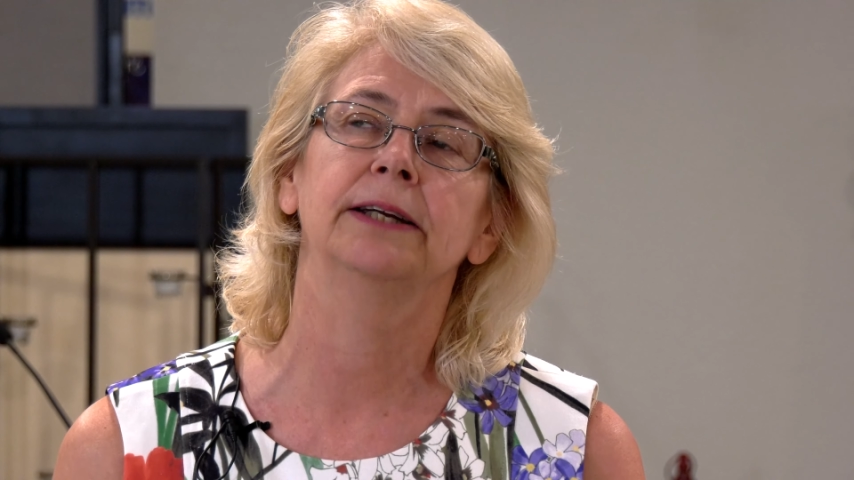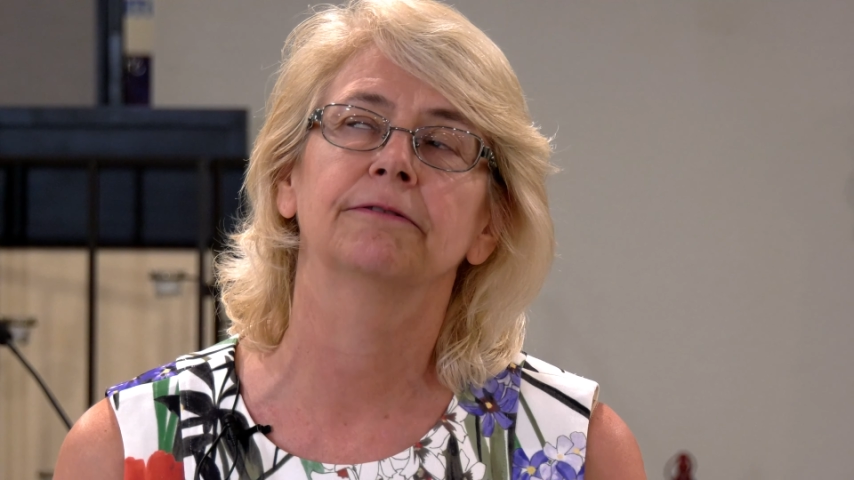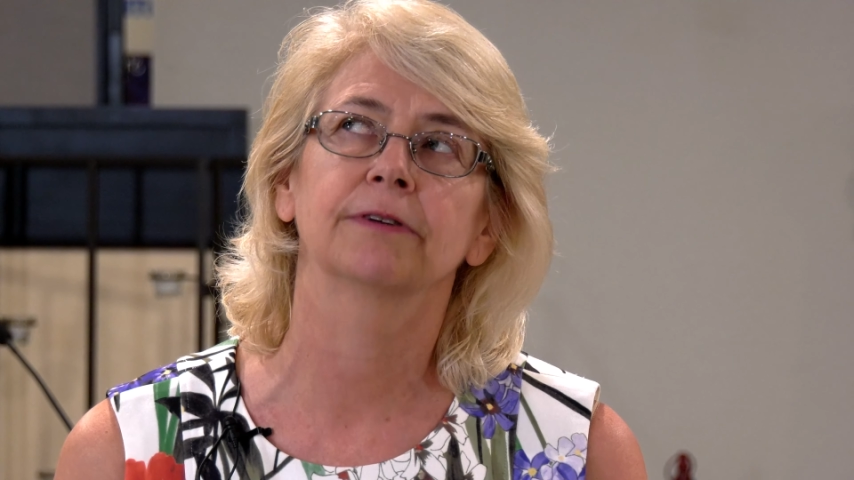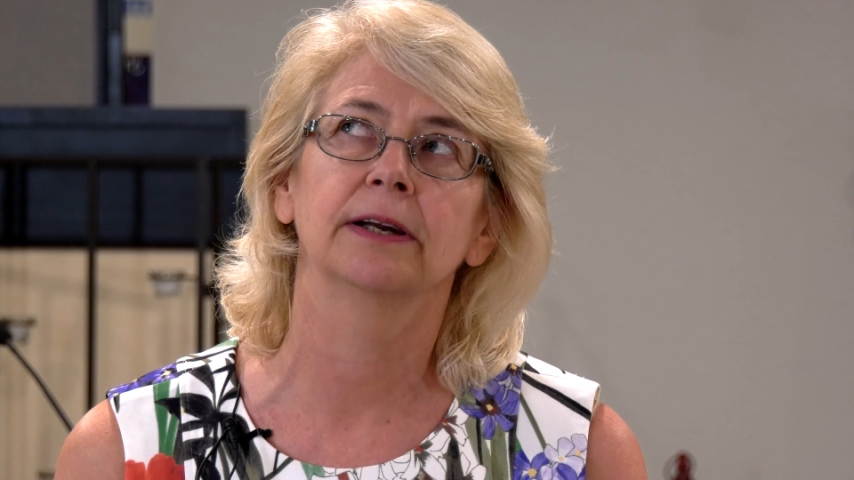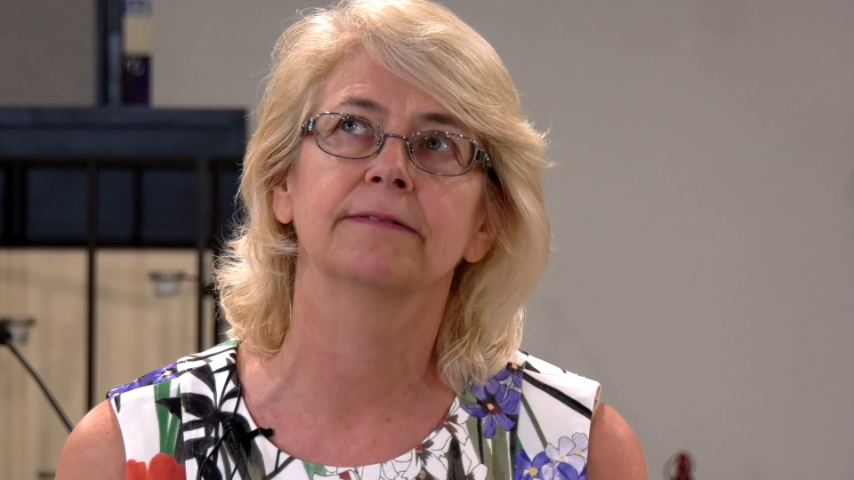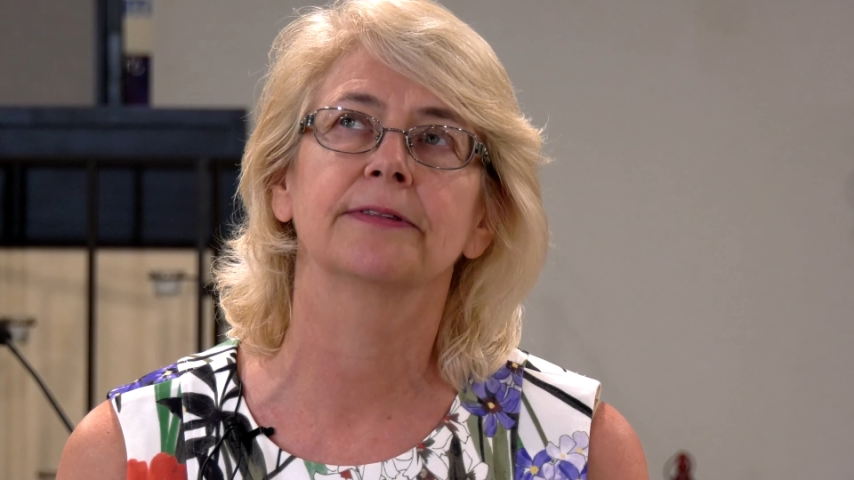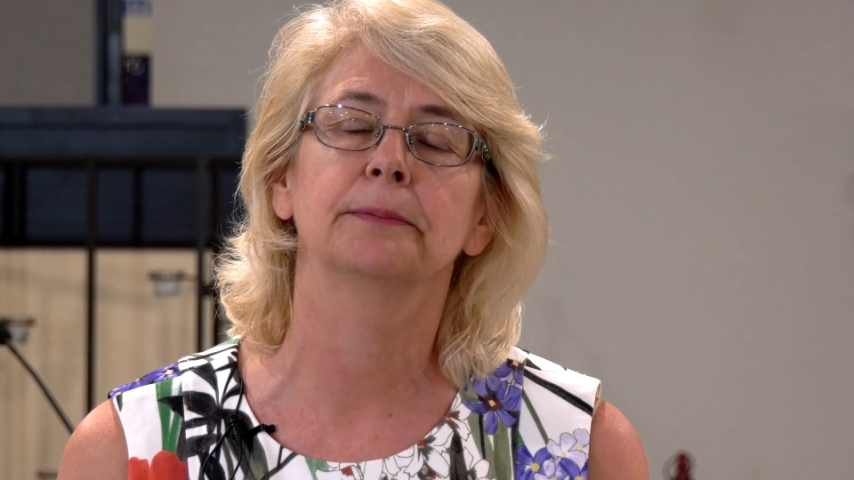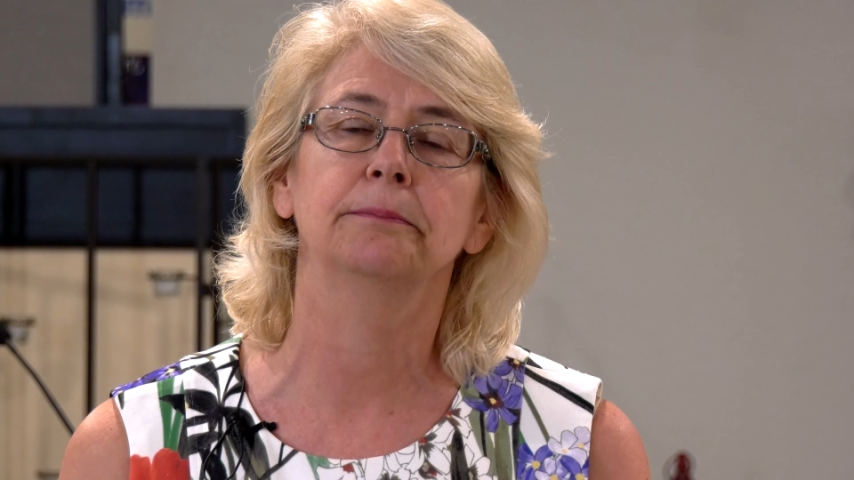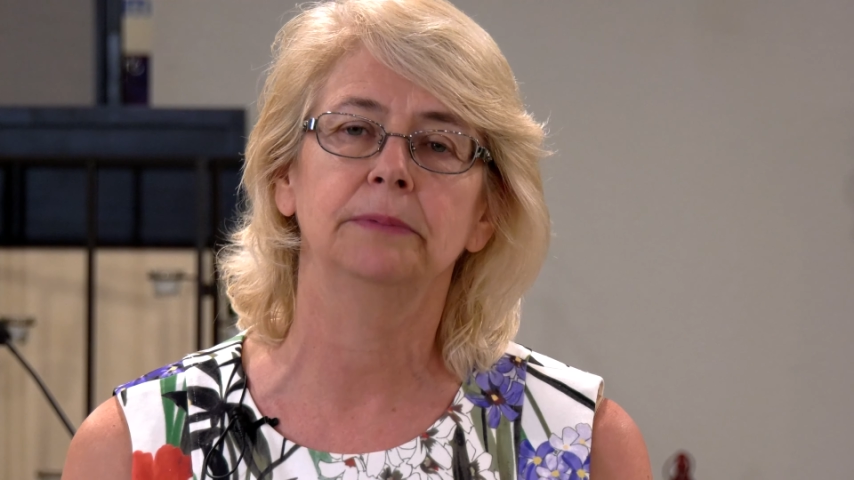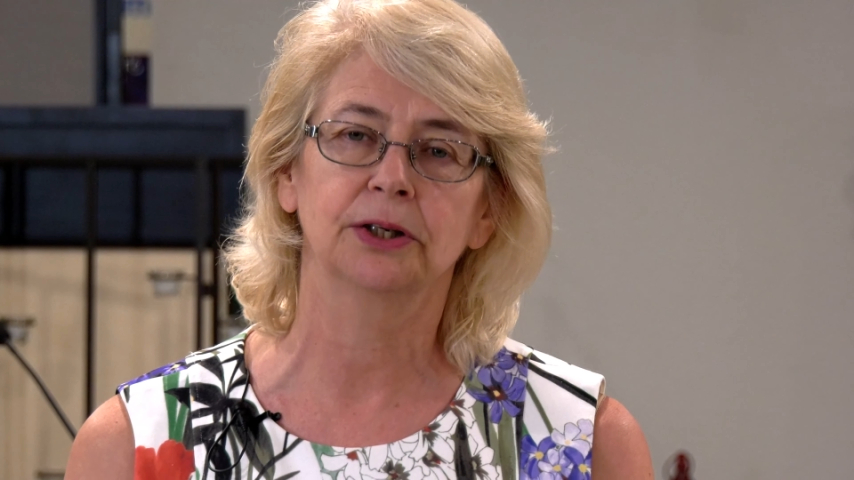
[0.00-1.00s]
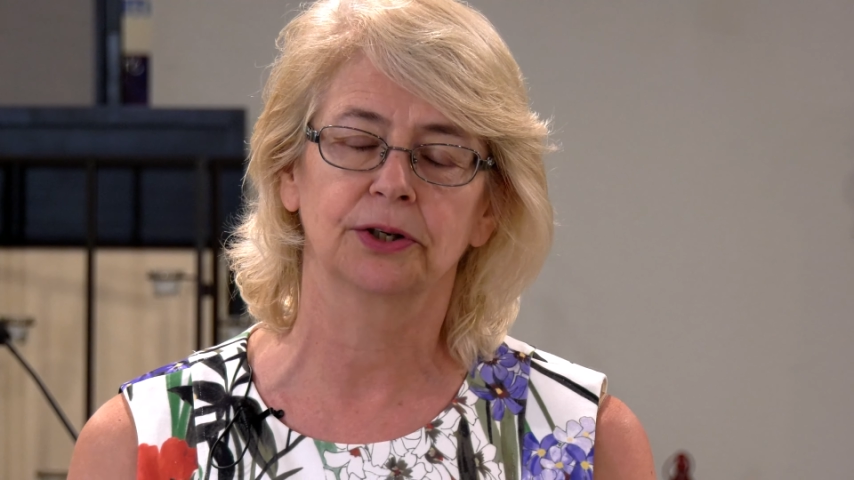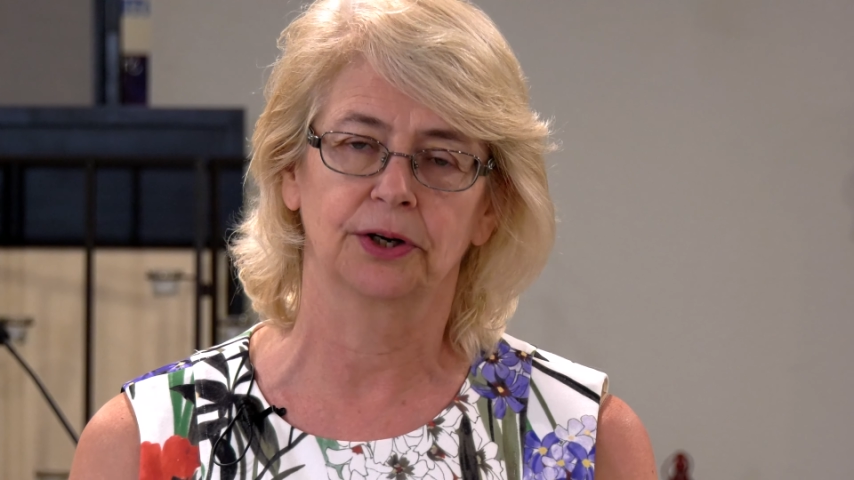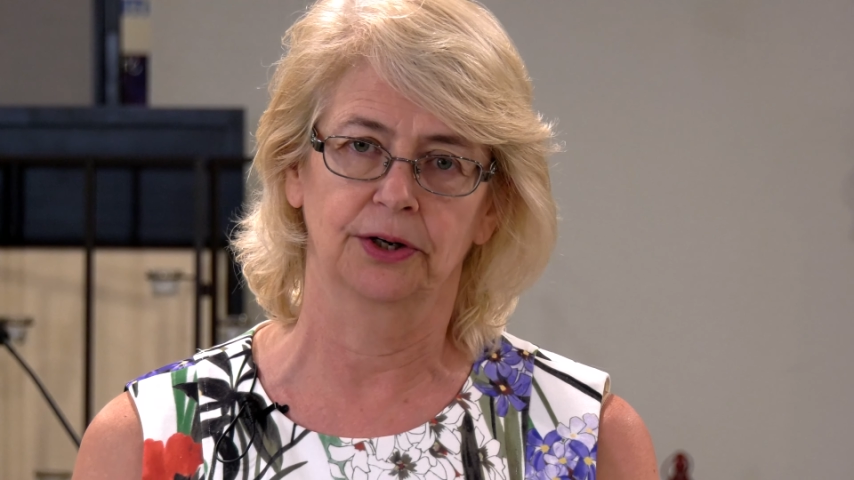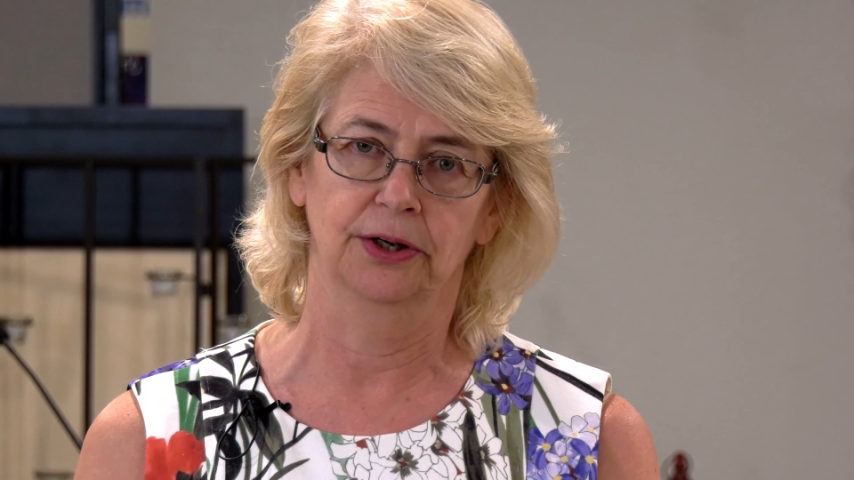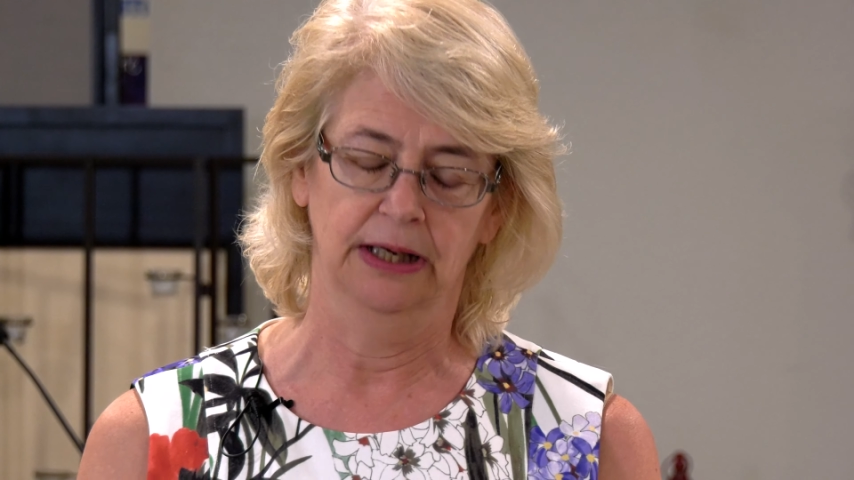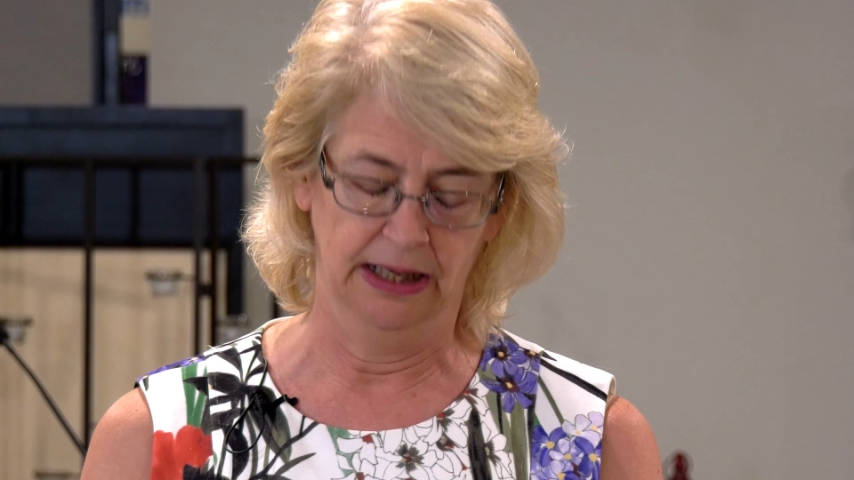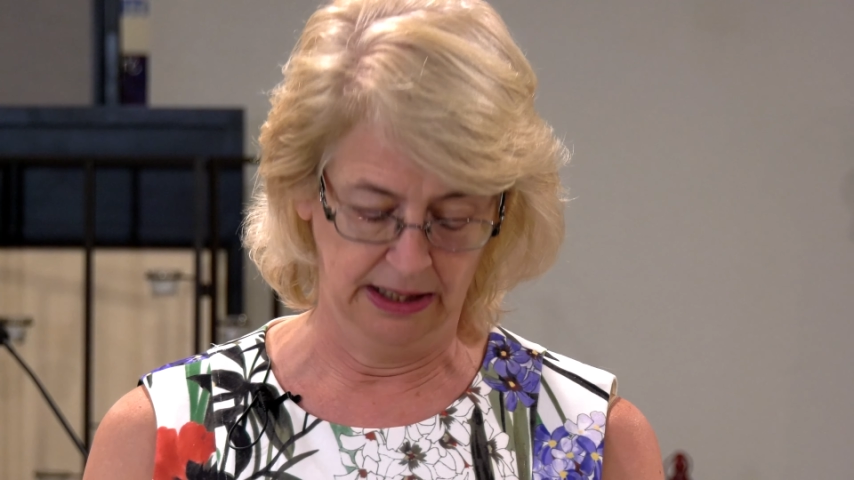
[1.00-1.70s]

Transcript: in front of the mirror